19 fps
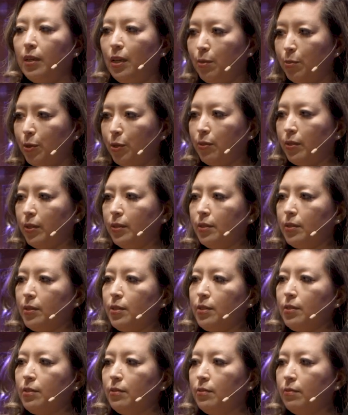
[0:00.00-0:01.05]

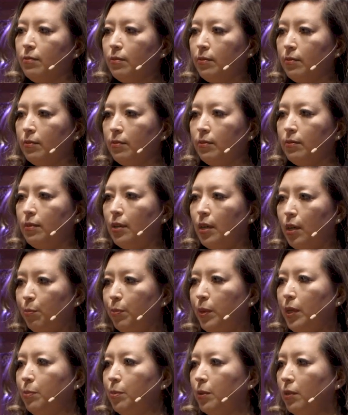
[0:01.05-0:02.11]
immigrants, and
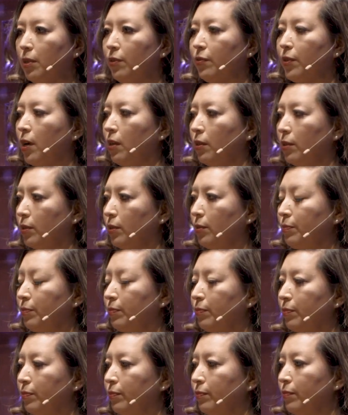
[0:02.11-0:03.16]
people of color.
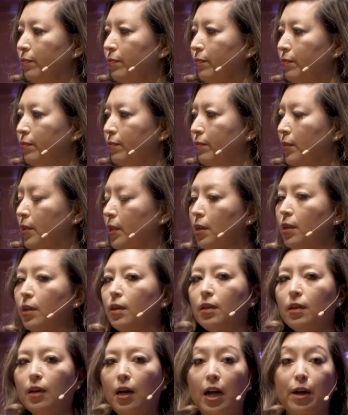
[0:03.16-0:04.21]

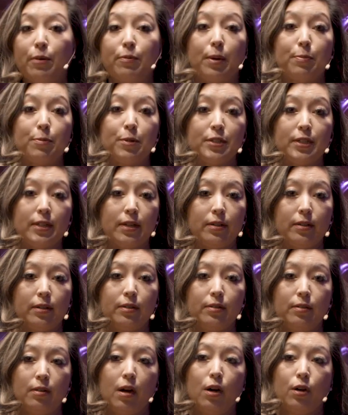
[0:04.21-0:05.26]
I
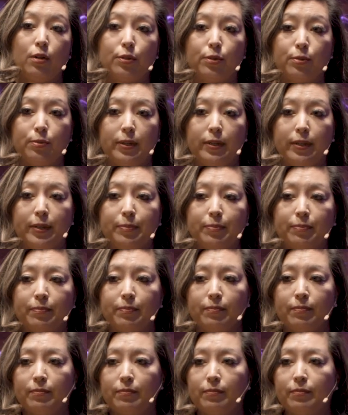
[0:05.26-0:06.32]
represented all three.
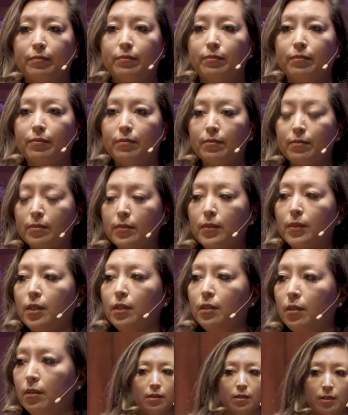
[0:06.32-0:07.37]

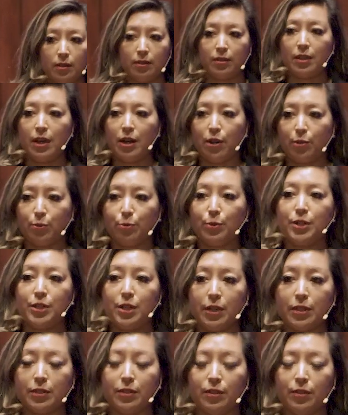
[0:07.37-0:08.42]
The town
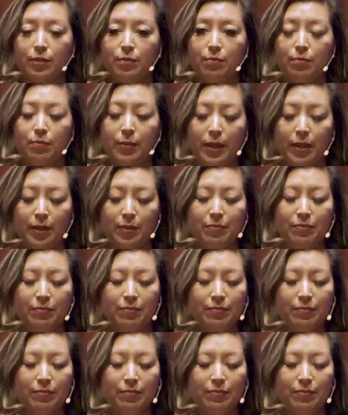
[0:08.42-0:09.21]
rejected me.